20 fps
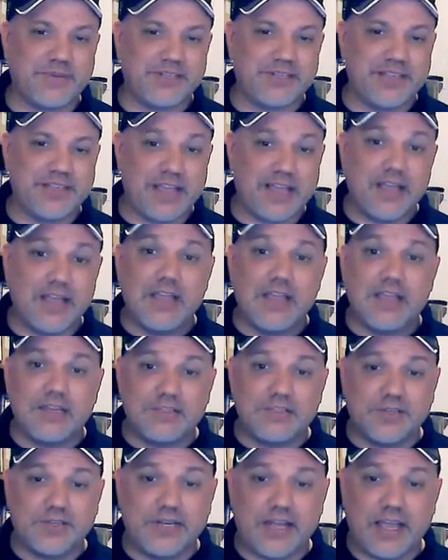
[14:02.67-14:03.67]
But yeah,
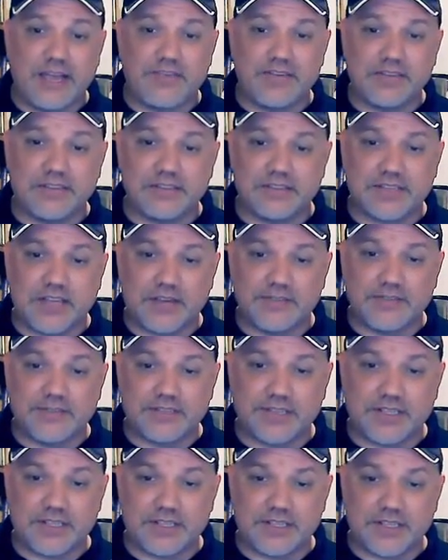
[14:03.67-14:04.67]
enjoyed having this
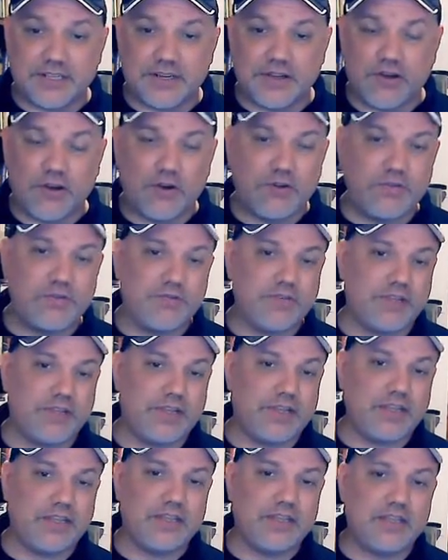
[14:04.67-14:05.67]
conversation.
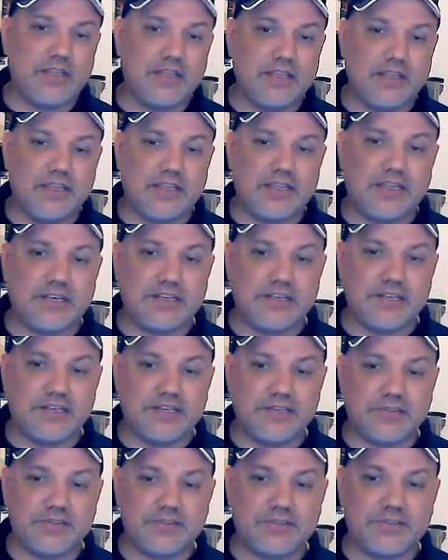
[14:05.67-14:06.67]
Hopefully it
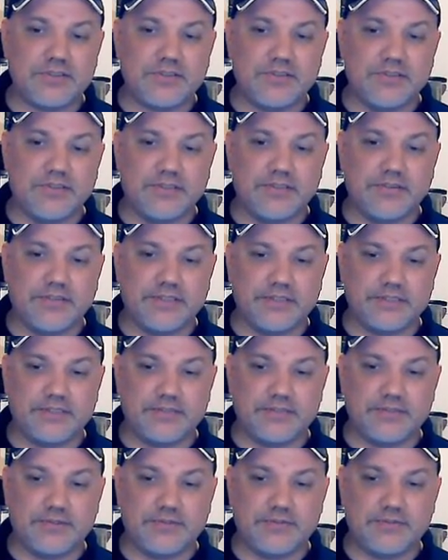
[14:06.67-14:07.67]
continues real
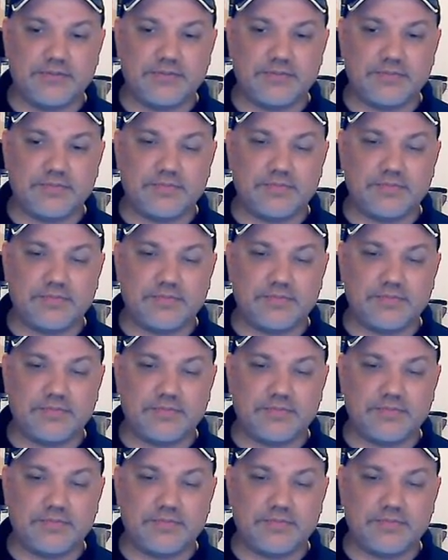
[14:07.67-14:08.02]
soon.